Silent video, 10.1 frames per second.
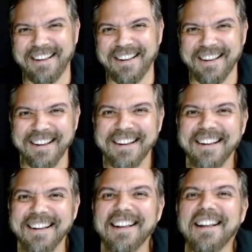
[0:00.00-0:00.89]

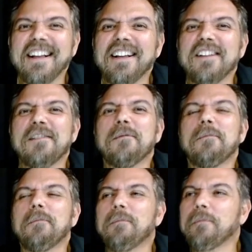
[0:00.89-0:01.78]

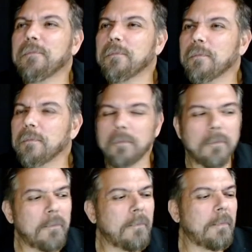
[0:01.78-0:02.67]

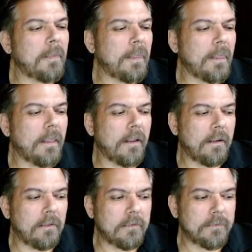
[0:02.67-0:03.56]

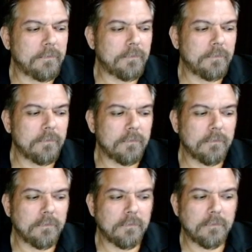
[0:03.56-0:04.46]

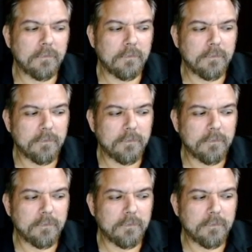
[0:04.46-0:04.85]
The person shown says nothing.